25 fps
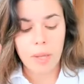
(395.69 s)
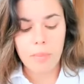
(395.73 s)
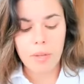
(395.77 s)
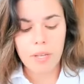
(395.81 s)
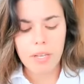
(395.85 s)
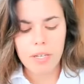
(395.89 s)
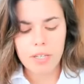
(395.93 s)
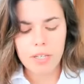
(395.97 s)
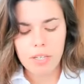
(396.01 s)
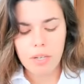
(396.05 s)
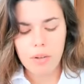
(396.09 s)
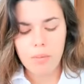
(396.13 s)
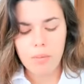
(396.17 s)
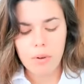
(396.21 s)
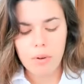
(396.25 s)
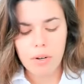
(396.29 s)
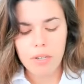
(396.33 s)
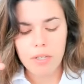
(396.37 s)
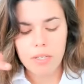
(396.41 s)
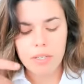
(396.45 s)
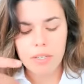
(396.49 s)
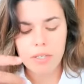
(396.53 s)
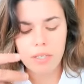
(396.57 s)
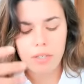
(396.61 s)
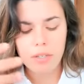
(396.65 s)
Because they
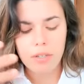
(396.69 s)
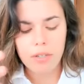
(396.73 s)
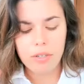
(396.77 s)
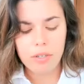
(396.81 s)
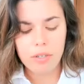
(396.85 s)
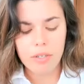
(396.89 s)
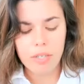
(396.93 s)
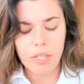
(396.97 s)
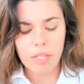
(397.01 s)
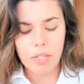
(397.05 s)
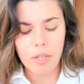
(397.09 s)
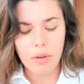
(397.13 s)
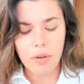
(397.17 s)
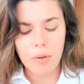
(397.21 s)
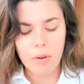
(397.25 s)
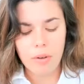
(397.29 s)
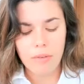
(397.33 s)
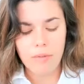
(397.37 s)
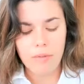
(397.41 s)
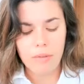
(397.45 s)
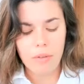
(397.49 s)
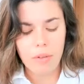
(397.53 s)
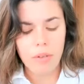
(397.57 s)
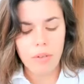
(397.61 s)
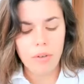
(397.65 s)
were continuously low
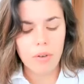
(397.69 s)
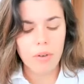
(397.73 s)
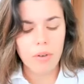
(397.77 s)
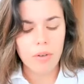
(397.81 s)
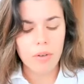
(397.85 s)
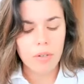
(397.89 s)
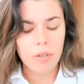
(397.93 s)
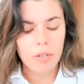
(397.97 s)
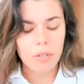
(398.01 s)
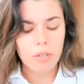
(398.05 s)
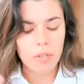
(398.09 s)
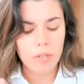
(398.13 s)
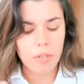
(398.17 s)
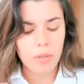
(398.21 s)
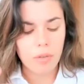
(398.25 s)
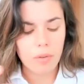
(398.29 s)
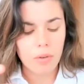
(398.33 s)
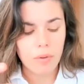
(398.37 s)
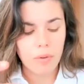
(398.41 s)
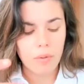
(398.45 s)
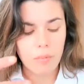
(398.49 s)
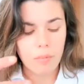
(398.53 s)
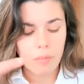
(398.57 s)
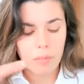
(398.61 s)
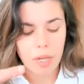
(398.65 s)
on fuel,
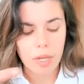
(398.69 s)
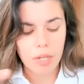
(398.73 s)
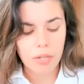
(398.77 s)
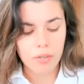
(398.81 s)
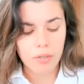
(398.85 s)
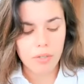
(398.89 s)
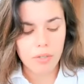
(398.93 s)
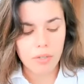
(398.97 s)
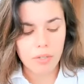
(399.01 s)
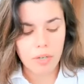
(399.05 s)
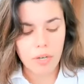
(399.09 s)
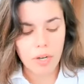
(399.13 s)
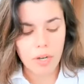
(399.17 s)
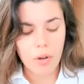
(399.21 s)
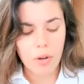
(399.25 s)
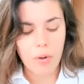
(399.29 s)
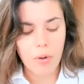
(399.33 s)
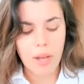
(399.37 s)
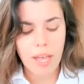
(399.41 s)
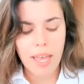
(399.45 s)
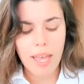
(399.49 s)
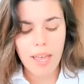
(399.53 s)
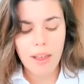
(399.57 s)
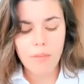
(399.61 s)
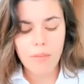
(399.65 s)
to melt
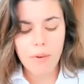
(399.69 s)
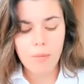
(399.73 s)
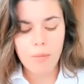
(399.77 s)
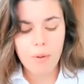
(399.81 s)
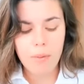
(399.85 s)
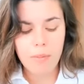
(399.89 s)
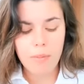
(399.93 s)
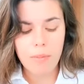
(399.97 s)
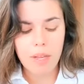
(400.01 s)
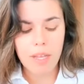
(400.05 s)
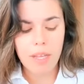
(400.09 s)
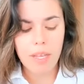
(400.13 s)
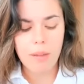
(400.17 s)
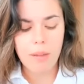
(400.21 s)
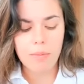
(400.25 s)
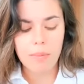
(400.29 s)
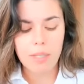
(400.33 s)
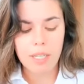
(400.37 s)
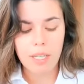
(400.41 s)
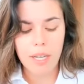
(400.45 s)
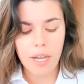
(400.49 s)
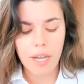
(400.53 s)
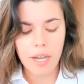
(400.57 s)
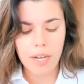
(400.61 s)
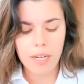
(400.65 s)
snow, everyone became
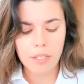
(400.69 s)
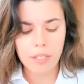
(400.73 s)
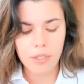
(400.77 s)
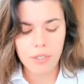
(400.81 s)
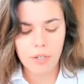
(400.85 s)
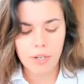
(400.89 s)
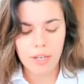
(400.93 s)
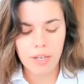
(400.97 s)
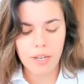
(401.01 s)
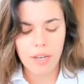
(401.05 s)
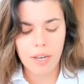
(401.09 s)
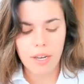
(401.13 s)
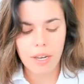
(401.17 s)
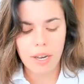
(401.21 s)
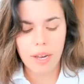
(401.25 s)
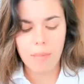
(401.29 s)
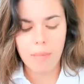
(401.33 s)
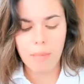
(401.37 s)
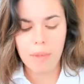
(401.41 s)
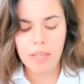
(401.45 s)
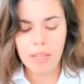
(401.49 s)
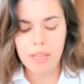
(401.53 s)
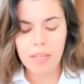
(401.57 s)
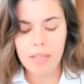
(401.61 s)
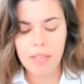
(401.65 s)
dehydrated,
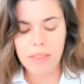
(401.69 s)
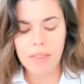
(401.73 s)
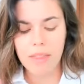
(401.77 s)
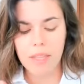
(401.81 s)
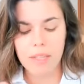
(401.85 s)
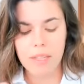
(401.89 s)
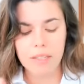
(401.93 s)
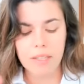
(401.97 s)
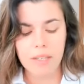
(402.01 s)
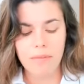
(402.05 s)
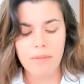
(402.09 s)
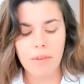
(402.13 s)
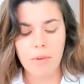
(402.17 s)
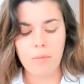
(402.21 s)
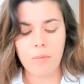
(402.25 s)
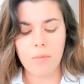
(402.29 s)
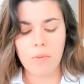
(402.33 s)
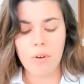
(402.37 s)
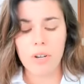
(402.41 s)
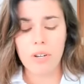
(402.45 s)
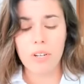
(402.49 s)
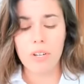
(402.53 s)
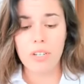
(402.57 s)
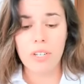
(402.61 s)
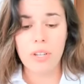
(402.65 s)
and making things even
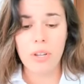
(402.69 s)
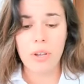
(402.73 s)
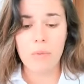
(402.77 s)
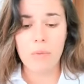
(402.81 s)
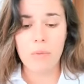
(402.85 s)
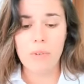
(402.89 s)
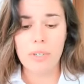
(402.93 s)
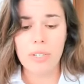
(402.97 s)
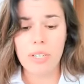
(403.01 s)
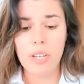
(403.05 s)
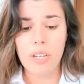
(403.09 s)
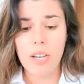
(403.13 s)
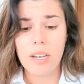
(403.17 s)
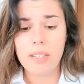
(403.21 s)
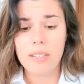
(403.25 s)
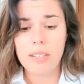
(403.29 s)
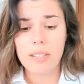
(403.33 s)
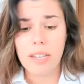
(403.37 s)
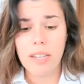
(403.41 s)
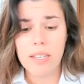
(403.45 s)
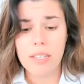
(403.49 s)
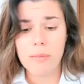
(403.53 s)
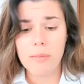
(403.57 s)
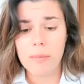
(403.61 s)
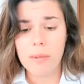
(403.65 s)
worse was
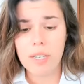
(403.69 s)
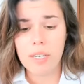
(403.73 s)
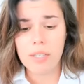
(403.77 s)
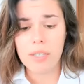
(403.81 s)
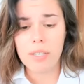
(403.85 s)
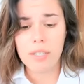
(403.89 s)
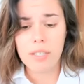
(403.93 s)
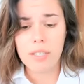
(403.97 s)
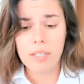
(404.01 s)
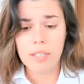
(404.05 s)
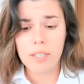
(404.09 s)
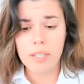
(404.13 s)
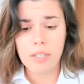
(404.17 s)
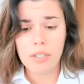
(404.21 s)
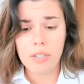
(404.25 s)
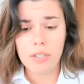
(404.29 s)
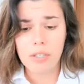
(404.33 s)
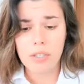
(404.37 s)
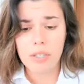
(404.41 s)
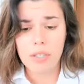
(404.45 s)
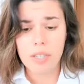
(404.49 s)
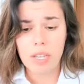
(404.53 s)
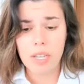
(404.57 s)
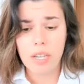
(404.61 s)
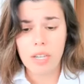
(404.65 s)
Scott's last-minute
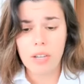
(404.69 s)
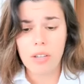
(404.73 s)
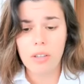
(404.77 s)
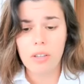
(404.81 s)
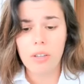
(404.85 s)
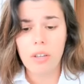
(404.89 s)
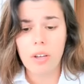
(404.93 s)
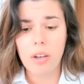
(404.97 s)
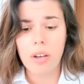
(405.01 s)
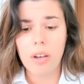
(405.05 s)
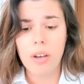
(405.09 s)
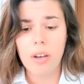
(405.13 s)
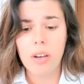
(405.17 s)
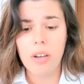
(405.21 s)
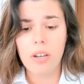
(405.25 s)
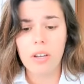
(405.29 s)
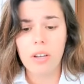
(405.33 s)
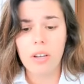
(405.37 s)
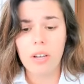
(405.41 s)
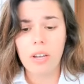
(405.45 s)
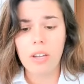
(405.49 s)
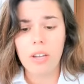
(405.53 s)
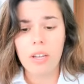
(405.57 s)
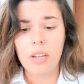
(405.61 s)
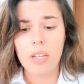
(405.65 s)
decision to take
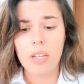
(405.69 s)
along